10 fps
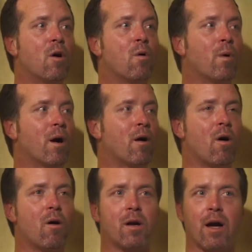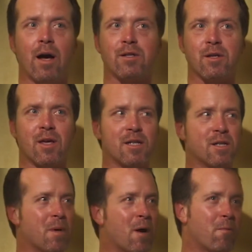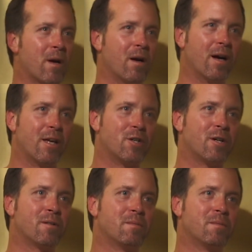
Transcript: where all kinds of things about religion,